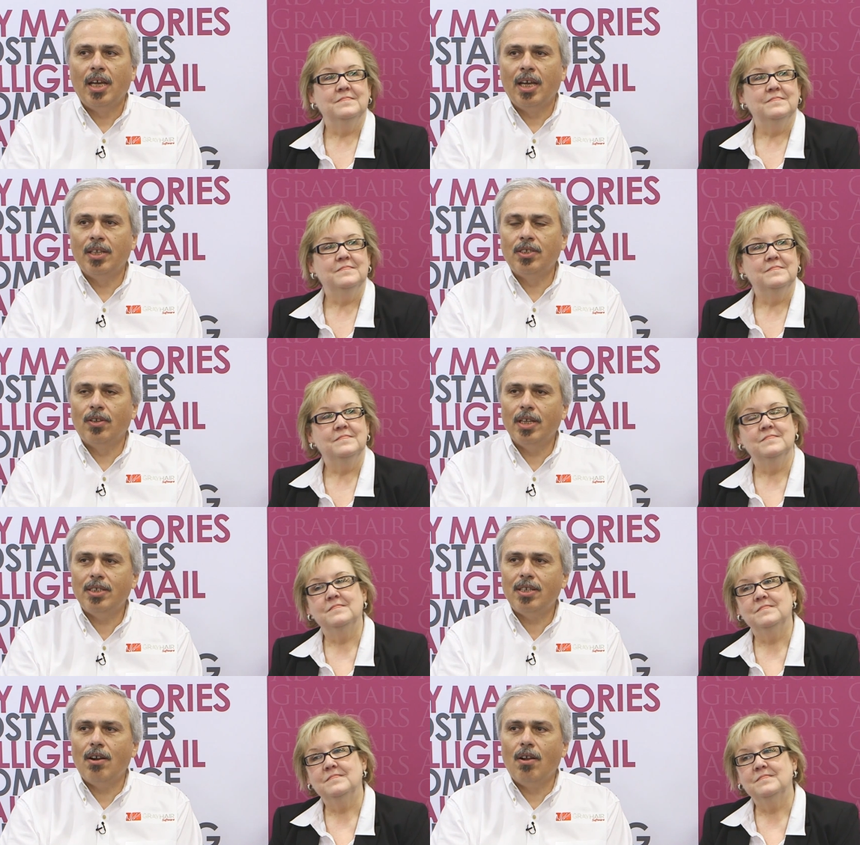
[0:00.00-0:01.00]
Speaker 1: And so
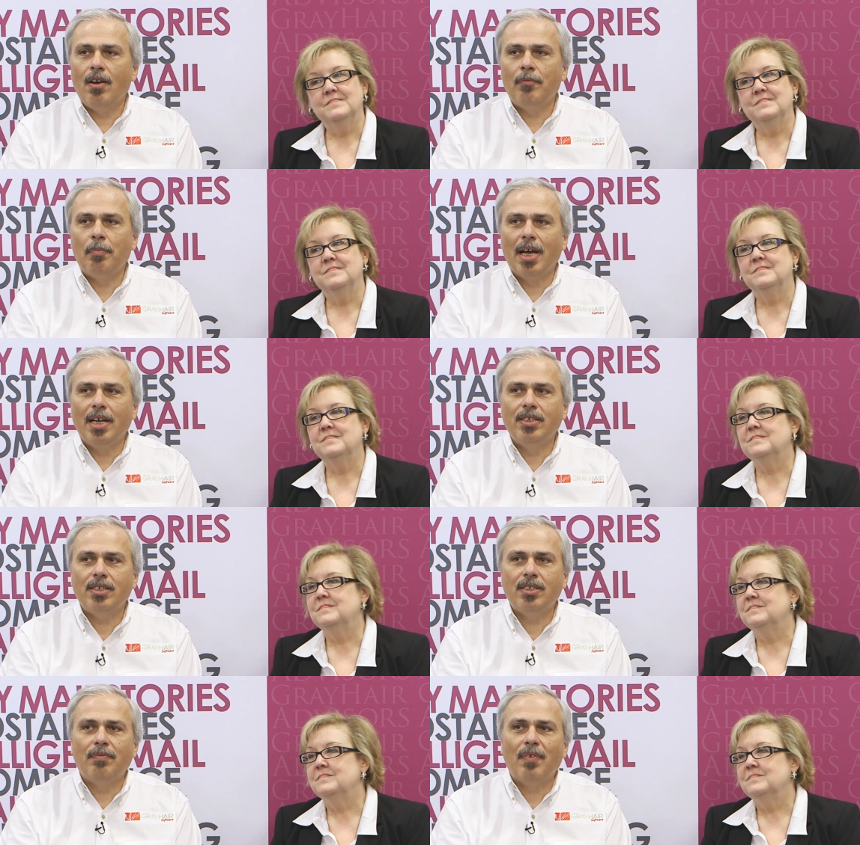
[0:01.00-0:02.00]
let's start off by
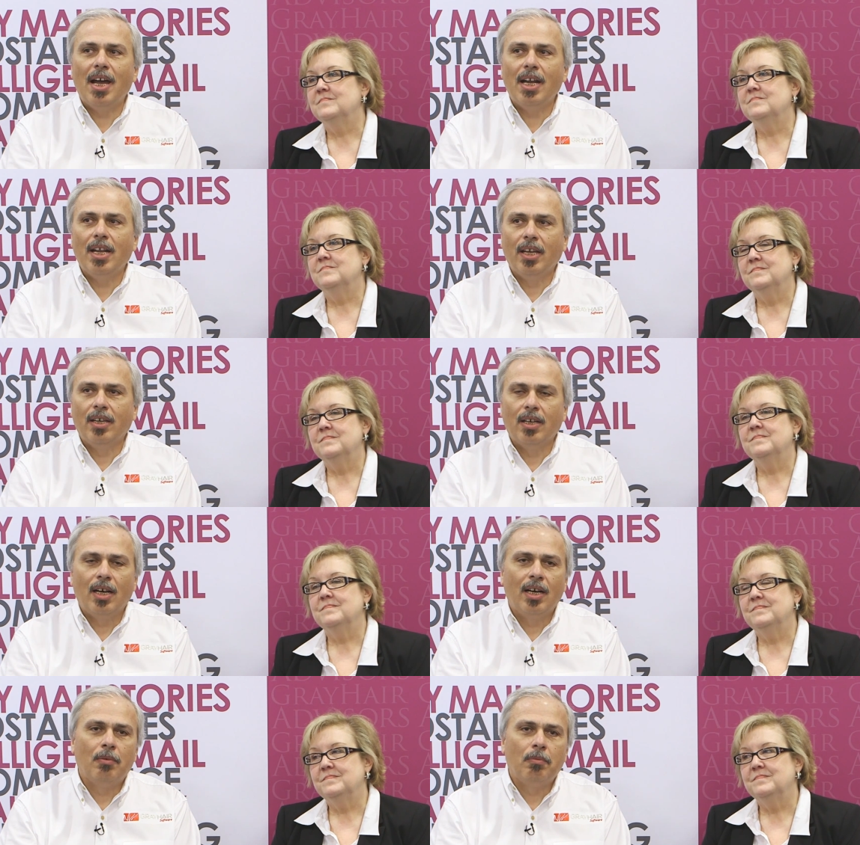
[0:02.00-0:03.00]
just defining
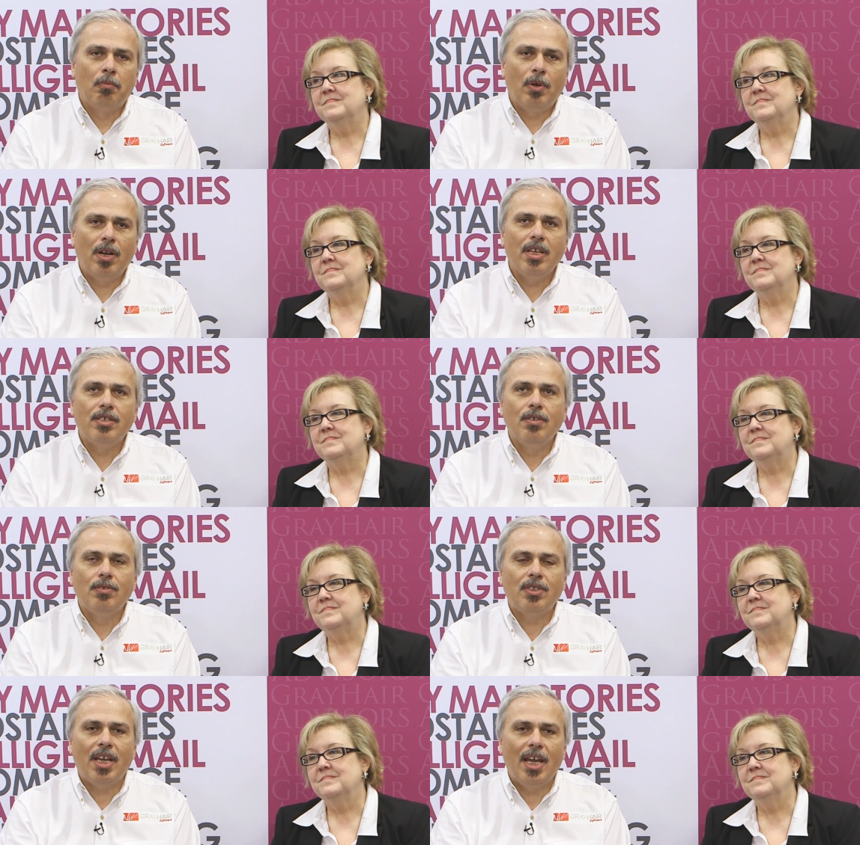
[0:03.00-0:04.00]
uh, what are these new
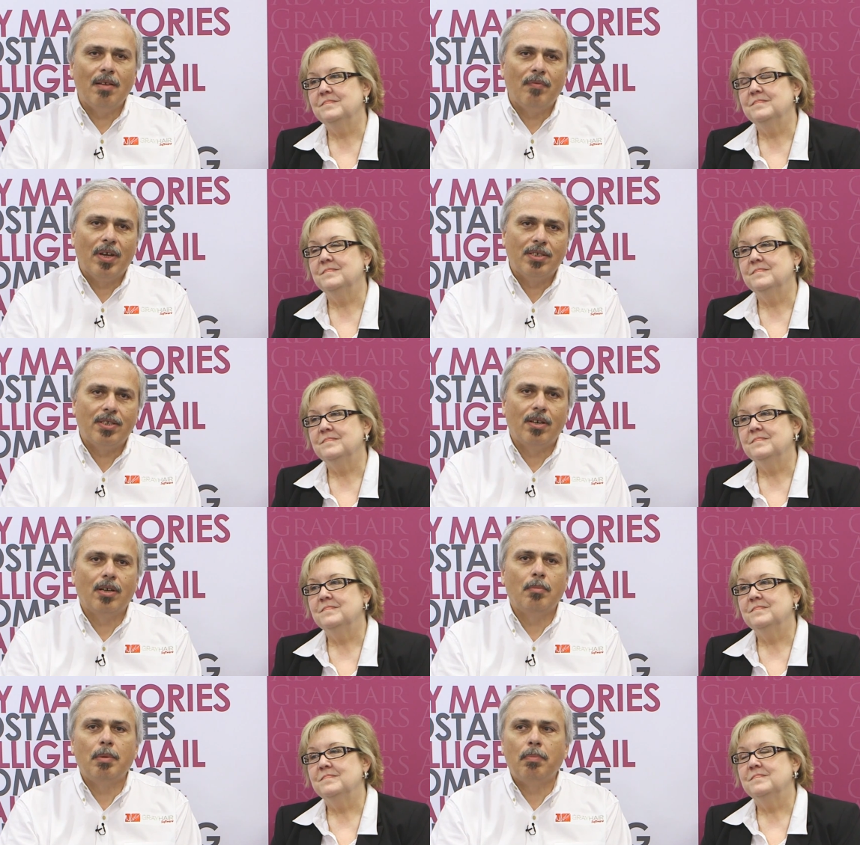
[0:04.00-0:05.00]
scan events that are
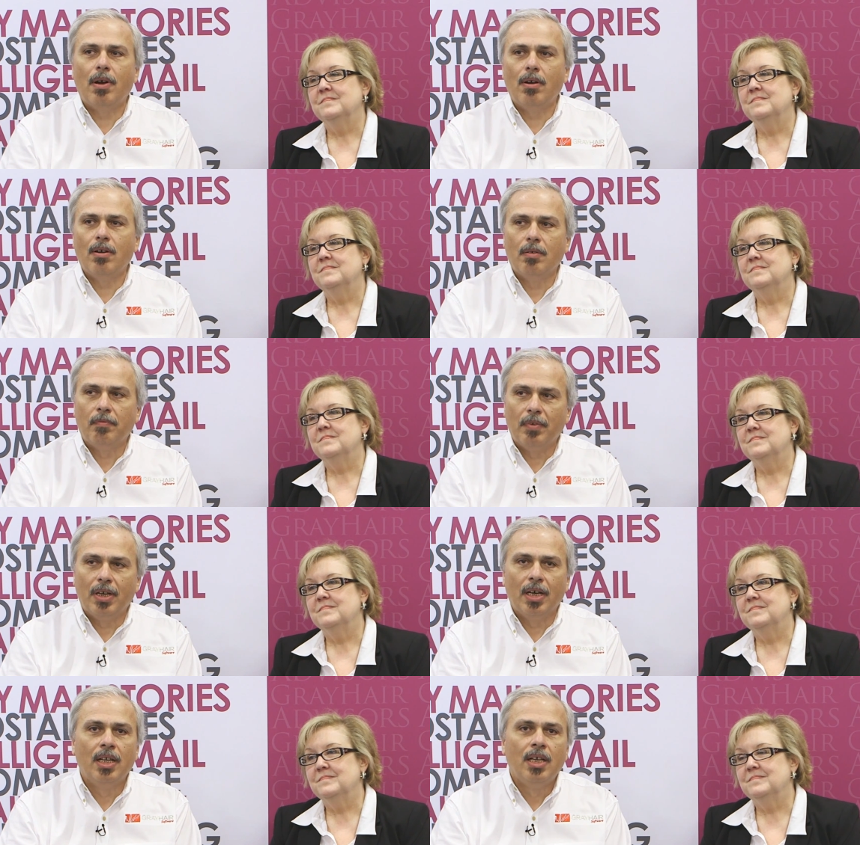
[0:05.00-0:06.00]
going to be part of
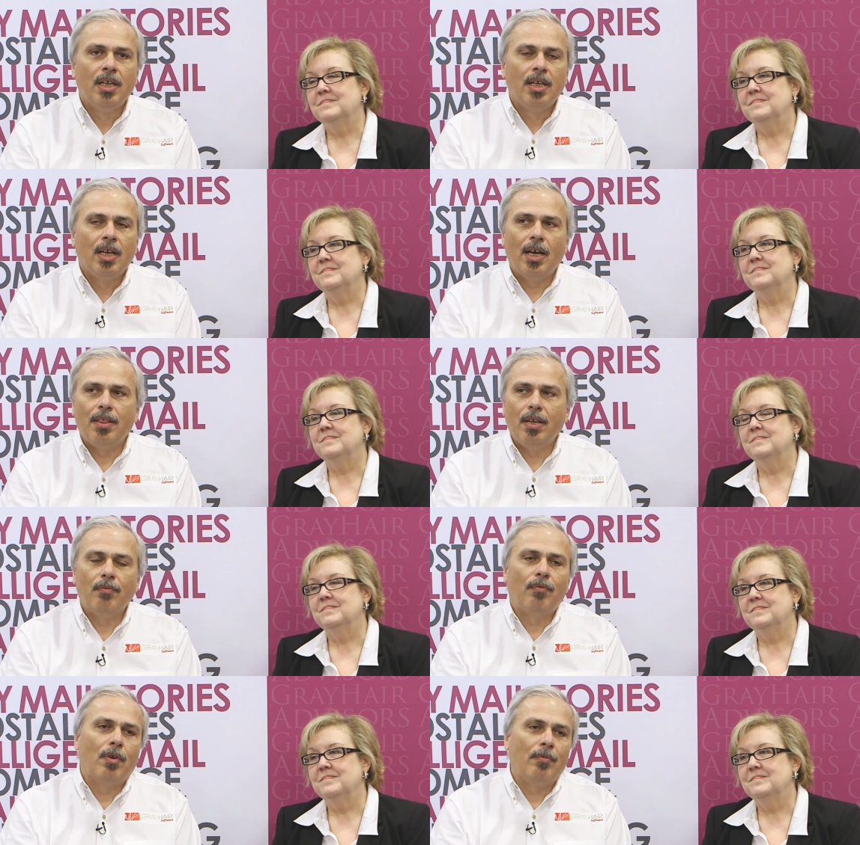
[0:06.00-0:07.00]
uh, uh, the
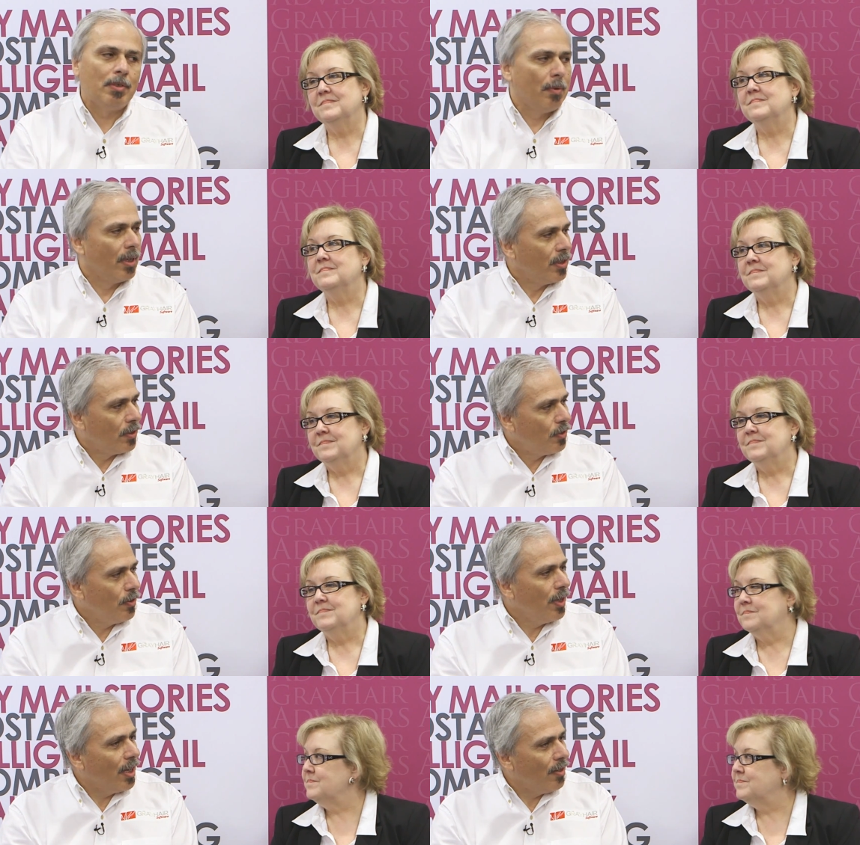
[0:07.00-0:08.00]
informed visibility. So
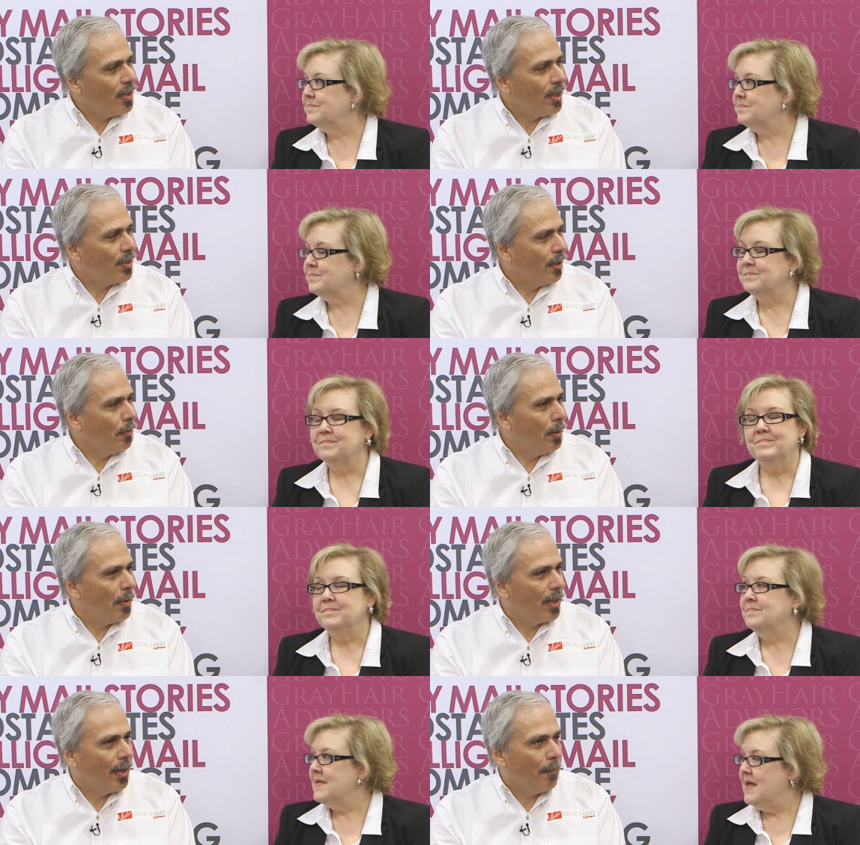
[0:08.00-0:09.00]
Judy, can you tell us a little bit
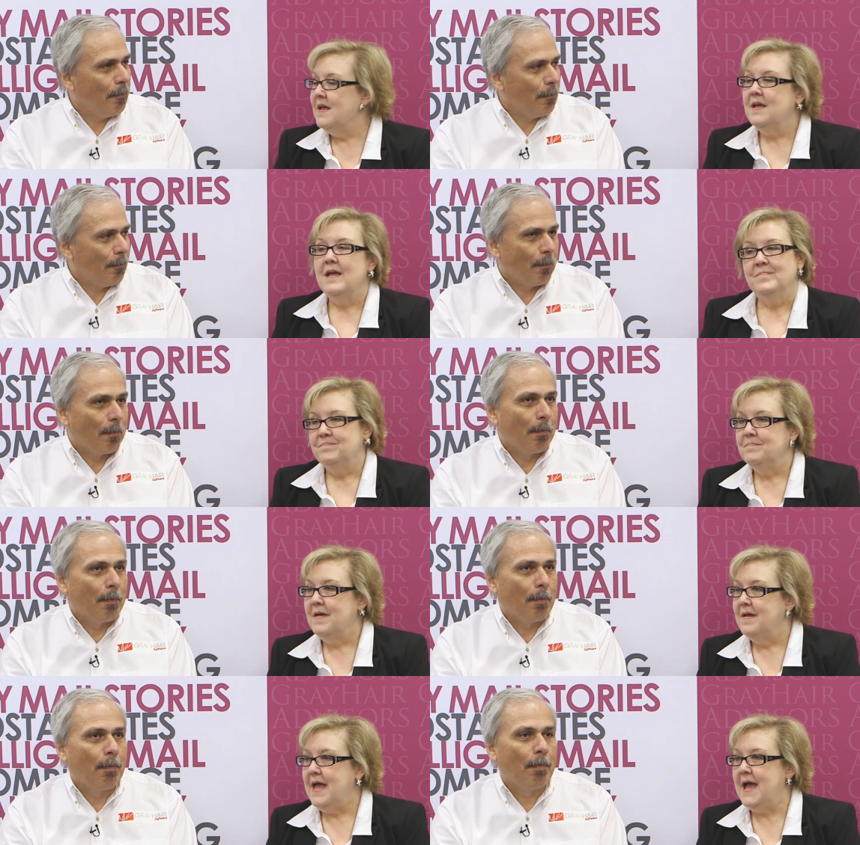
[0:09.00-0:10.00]
about that?
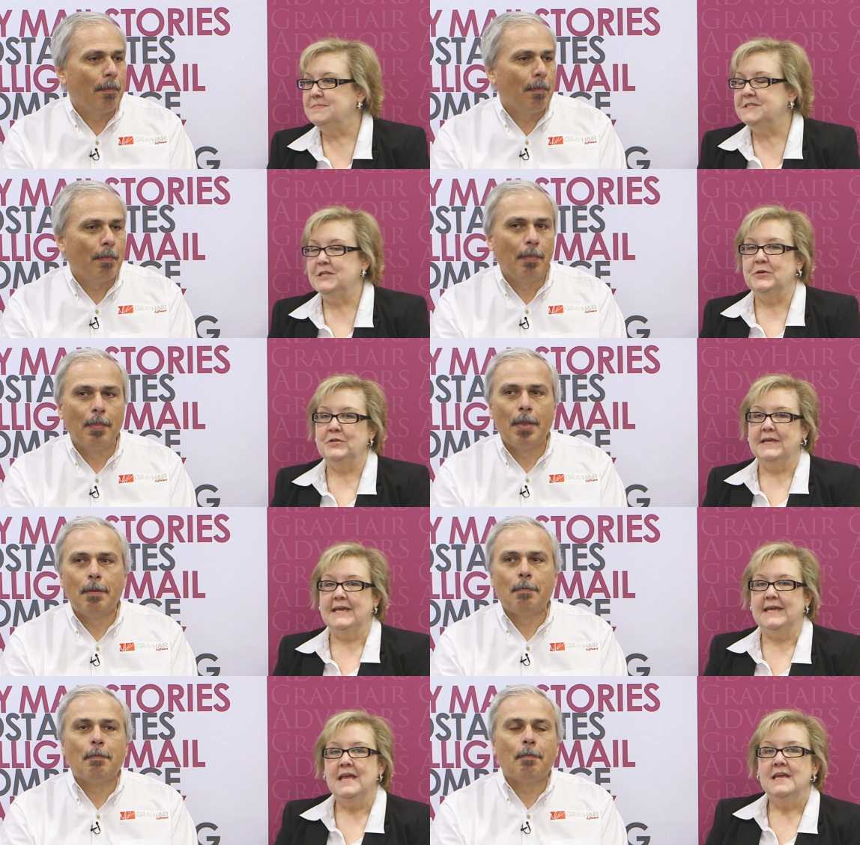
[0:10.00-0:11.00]

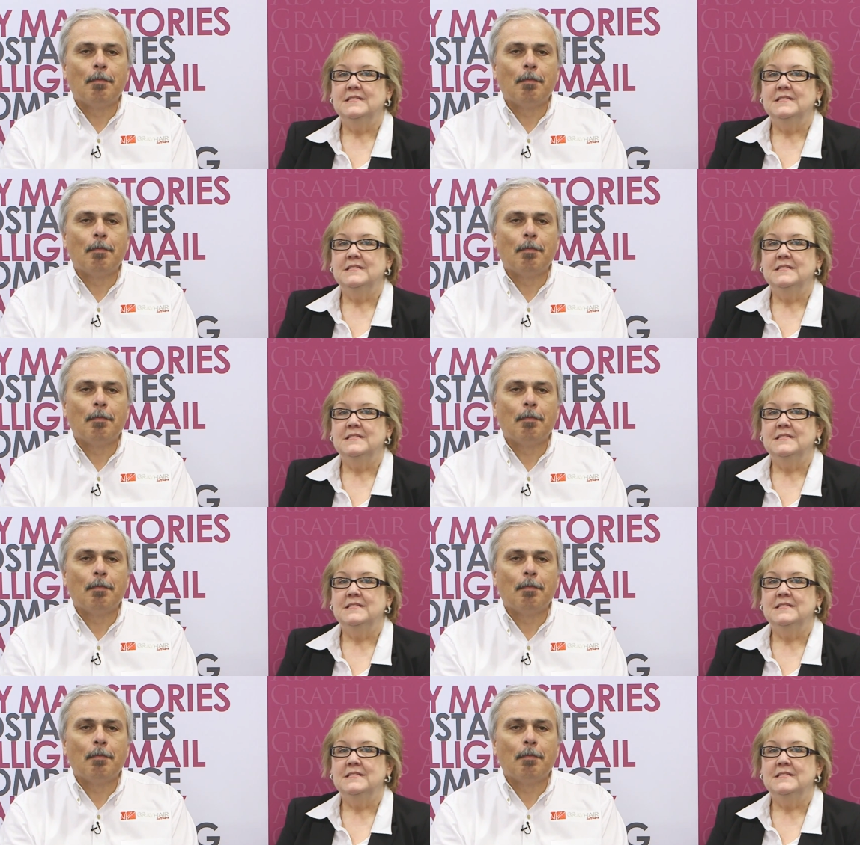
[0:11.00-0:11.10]
Speaker 2: Absolutely.